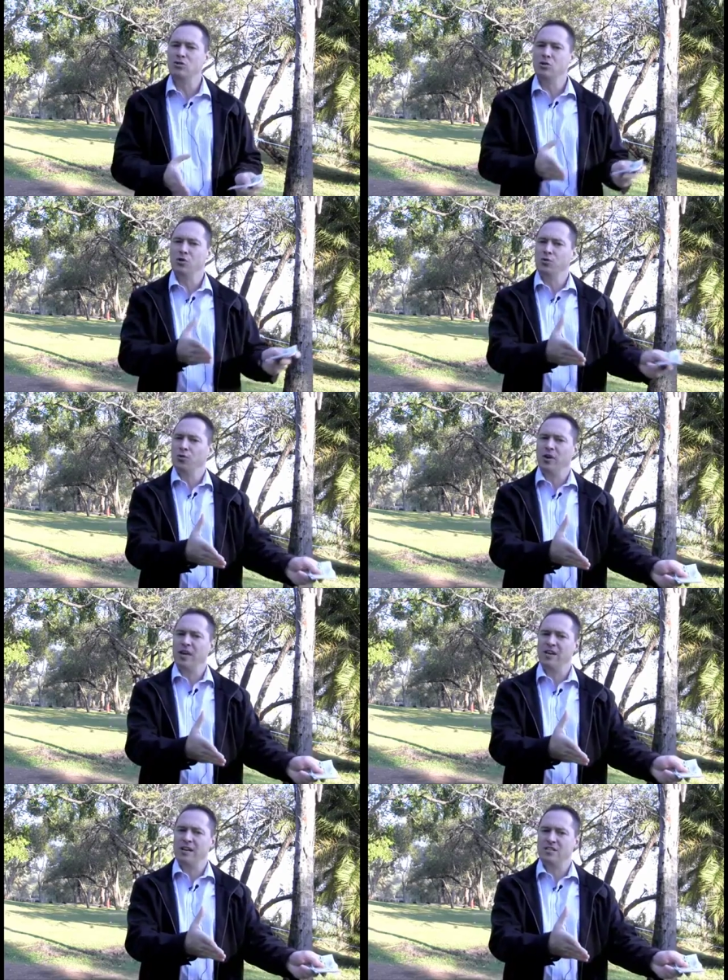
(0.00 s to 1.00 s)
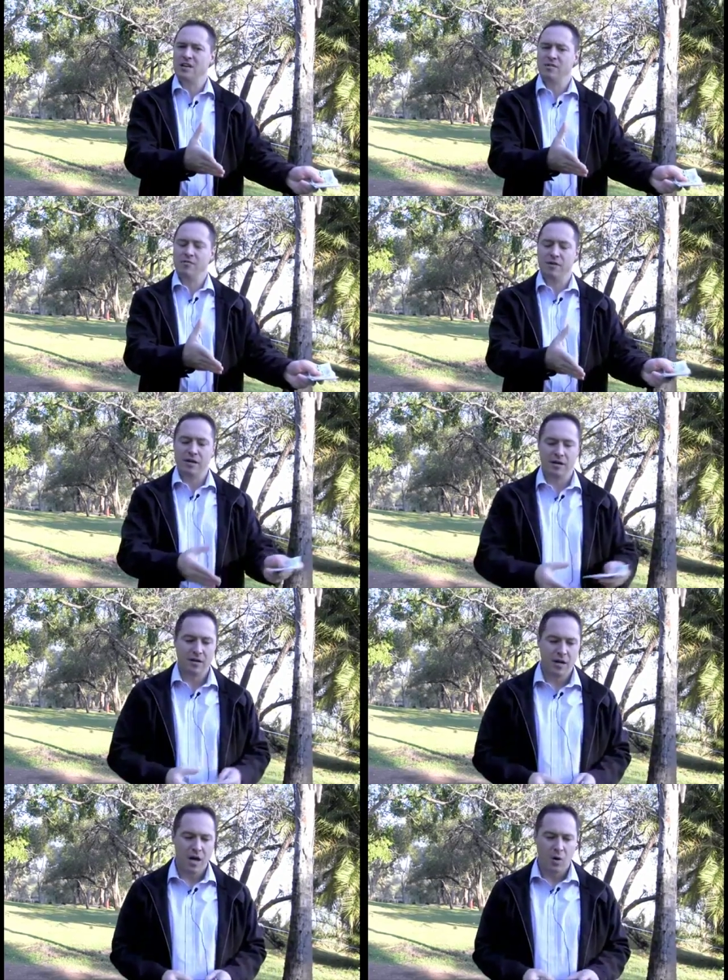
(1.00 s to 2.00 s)
into a rural area in South Africa,
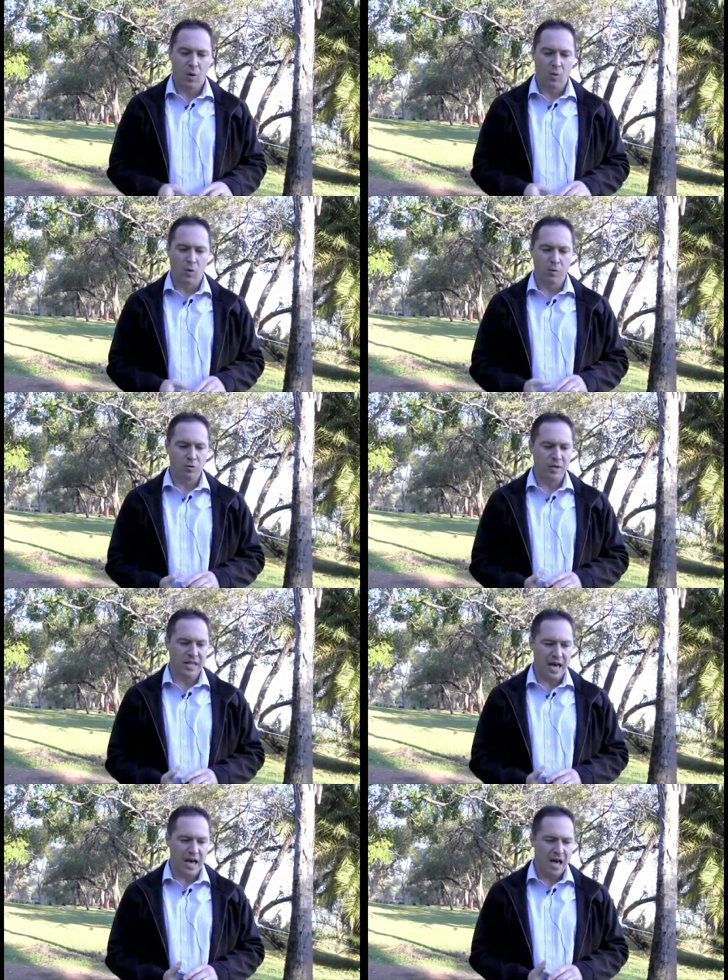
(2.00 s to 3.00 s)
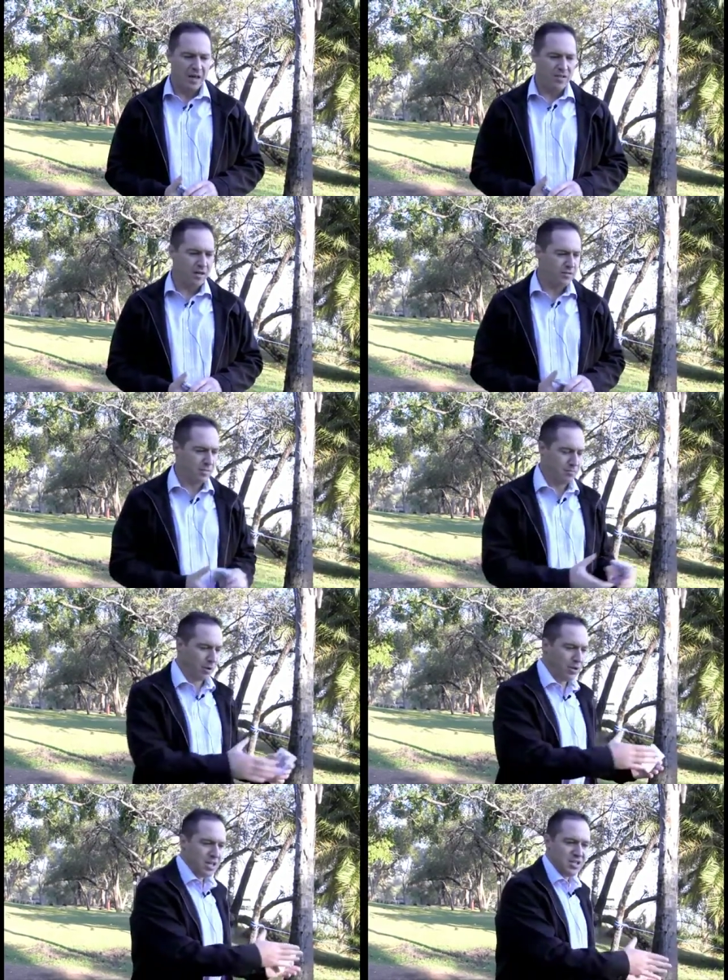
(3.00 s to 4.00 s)
we walk between the, the, the
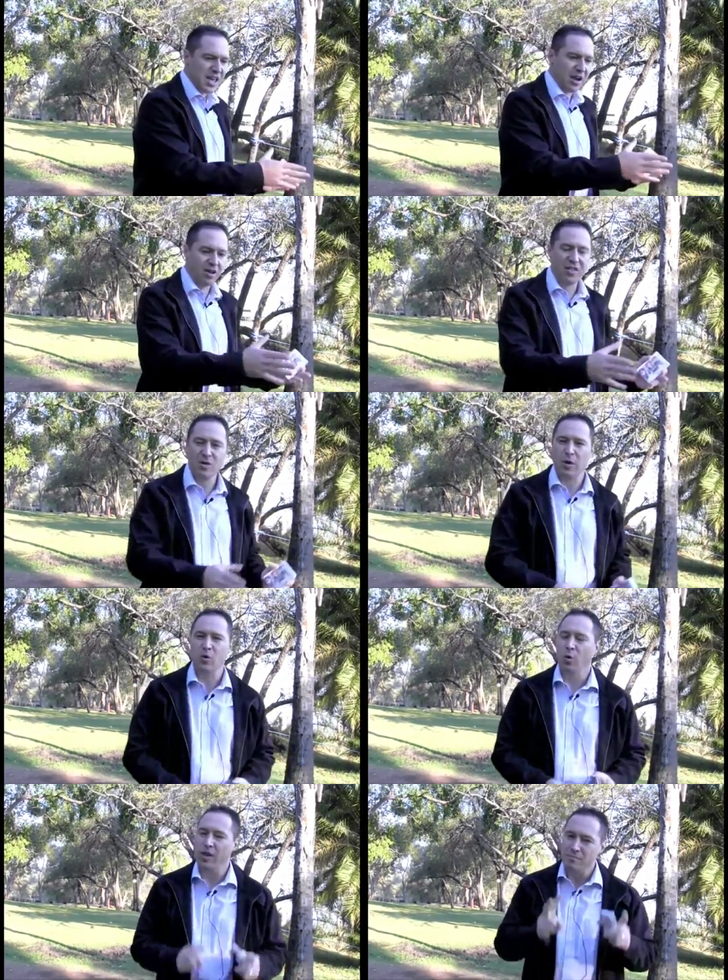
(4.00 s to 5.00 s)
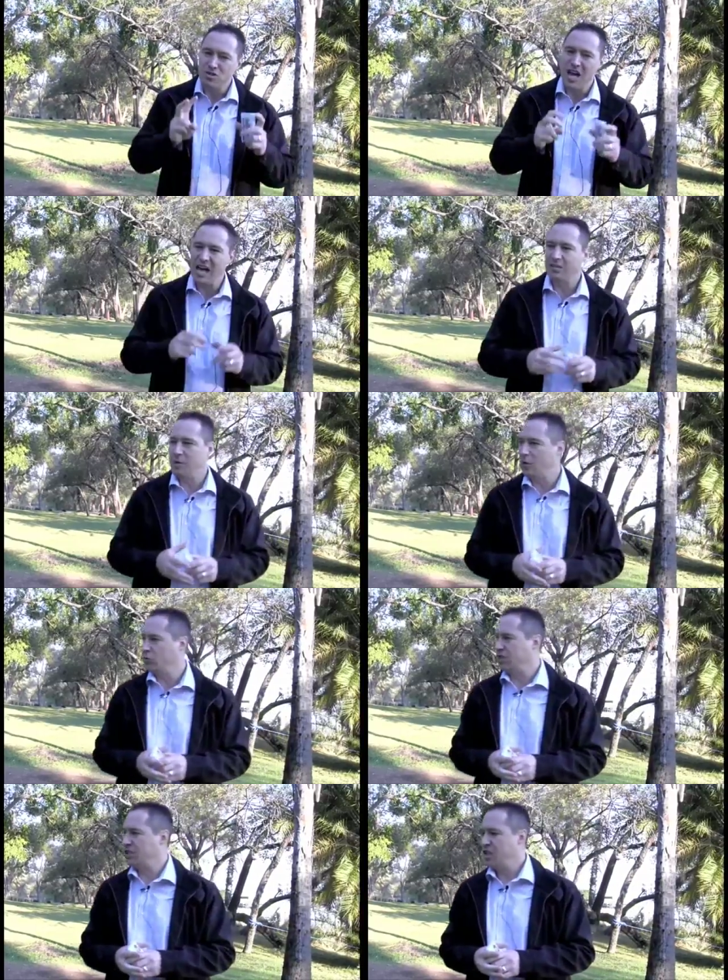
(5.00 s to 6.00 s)
buildings that are there, we call them shacks
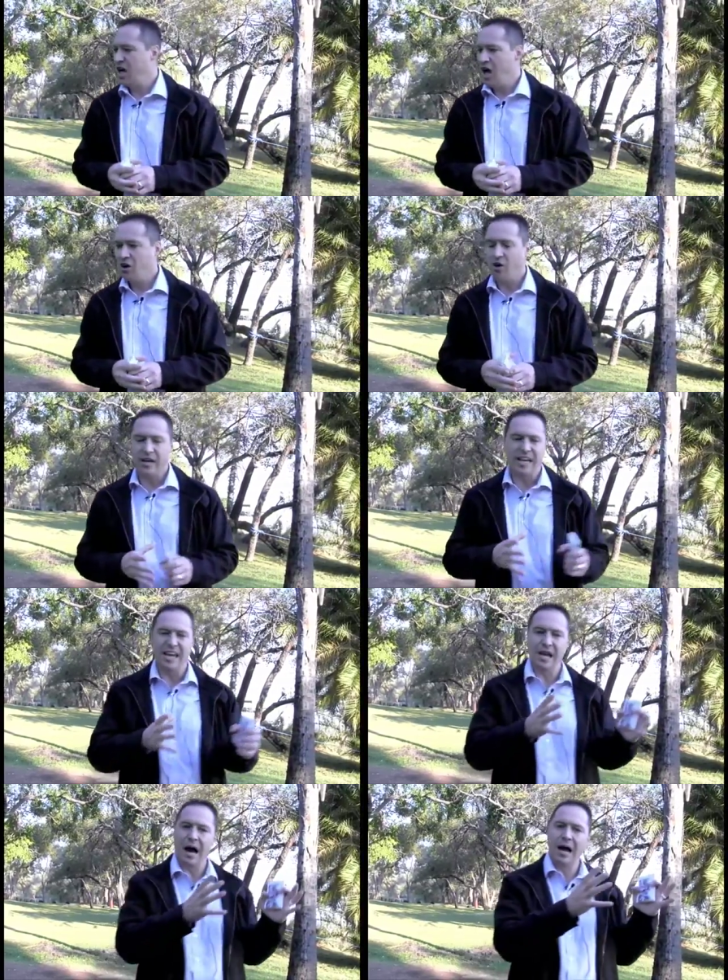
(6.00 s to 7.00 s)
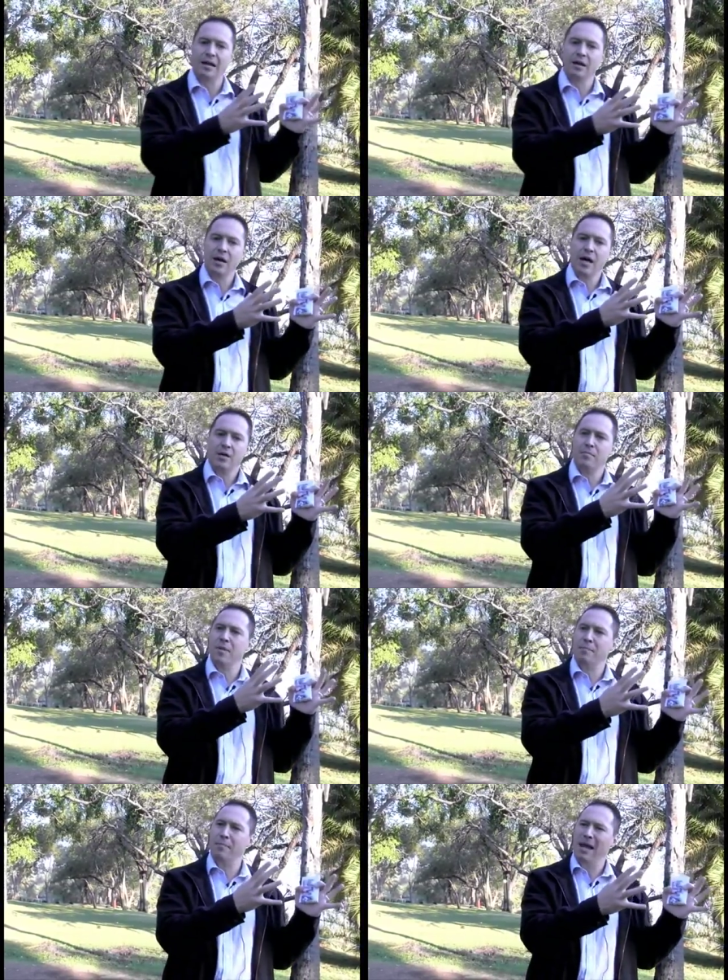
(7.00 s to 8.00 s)
because it's corrugated iron
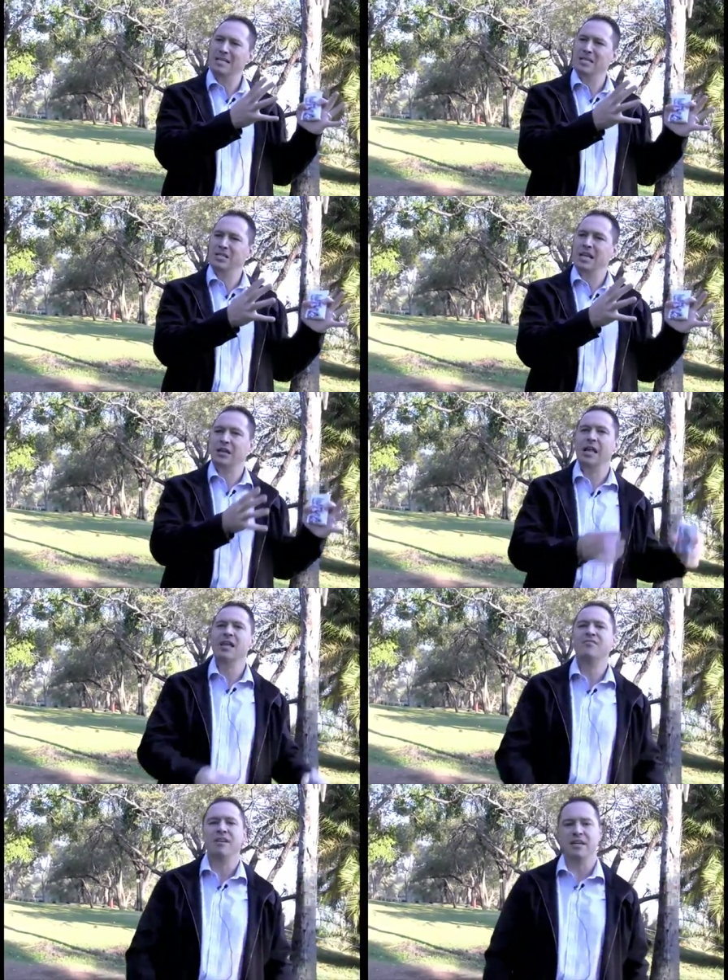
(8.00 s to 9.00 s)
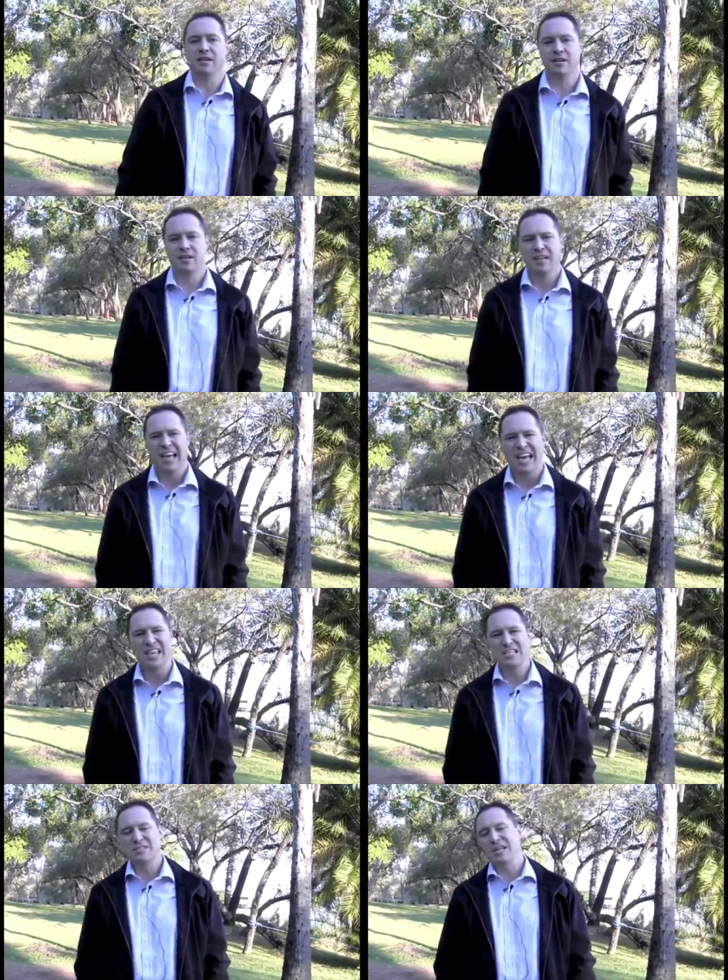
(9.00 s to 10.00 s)
uh, places that they live in.
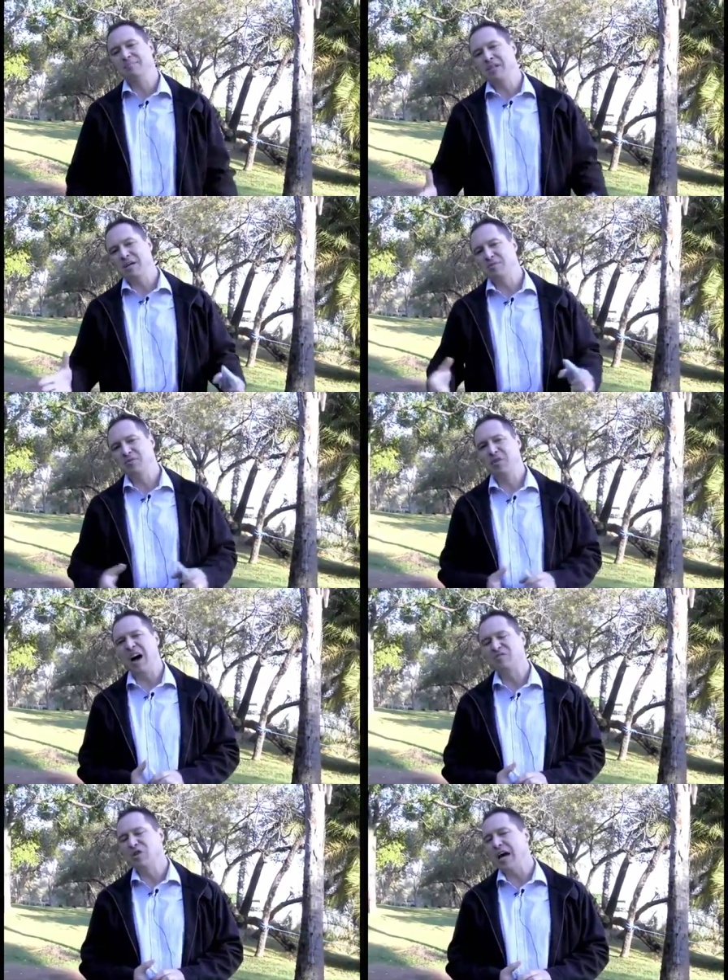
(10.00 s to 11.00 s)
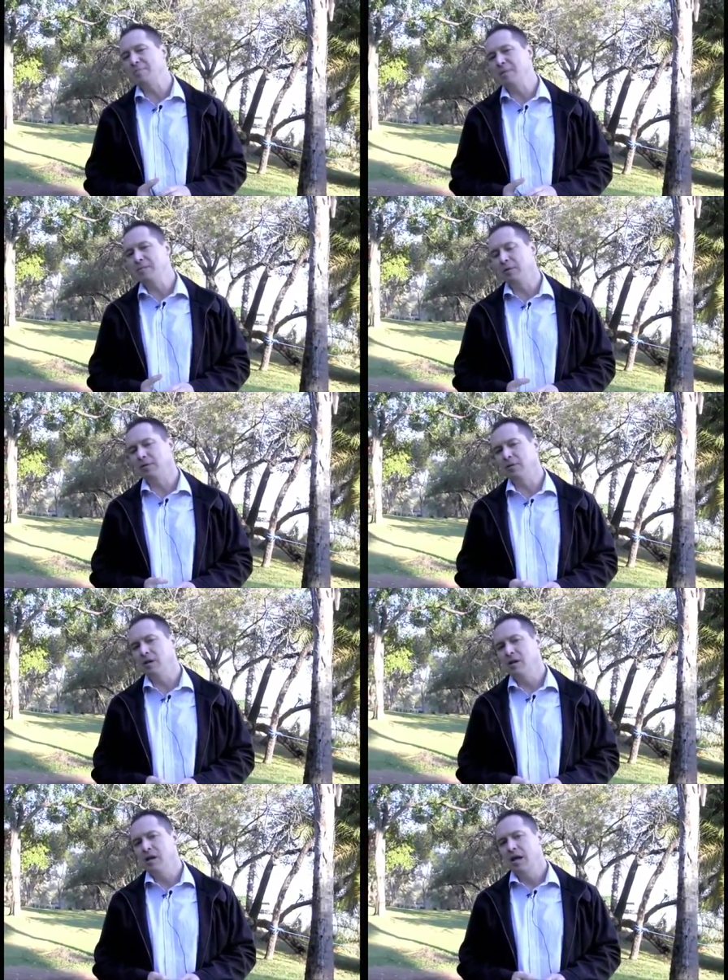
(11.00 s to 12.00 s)
And there's sometimes five to eight people
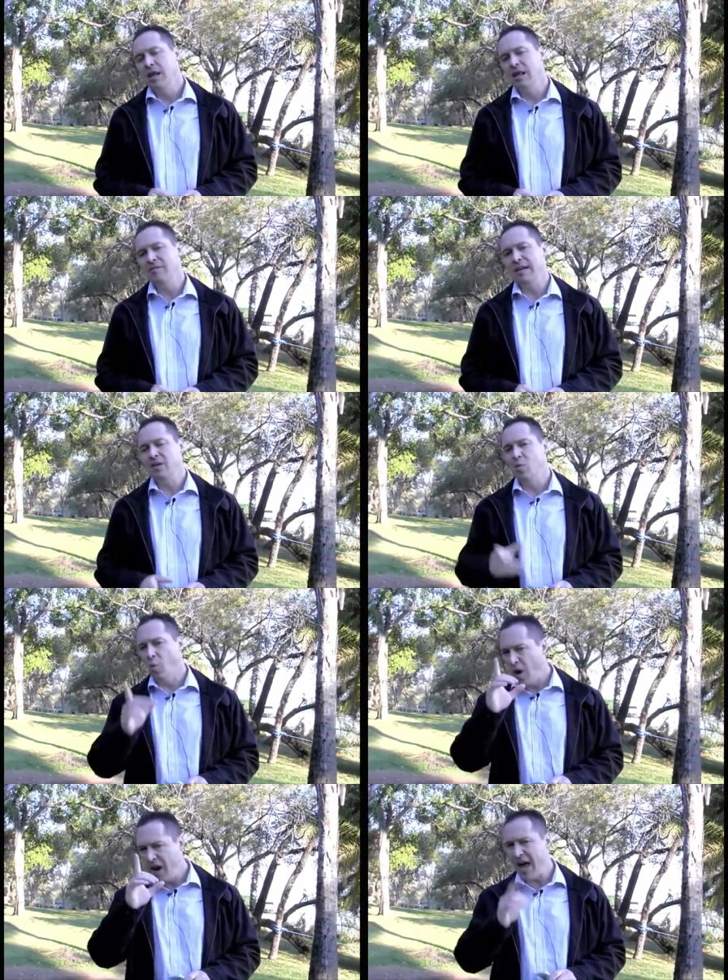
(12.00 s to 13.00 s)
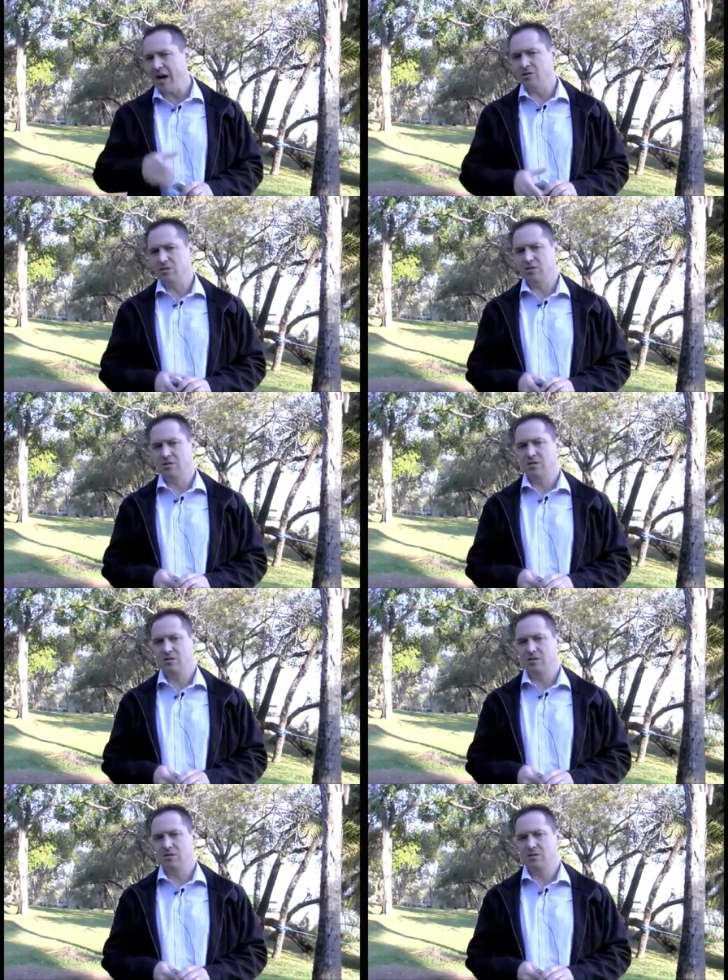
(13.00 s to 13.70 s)
living in one house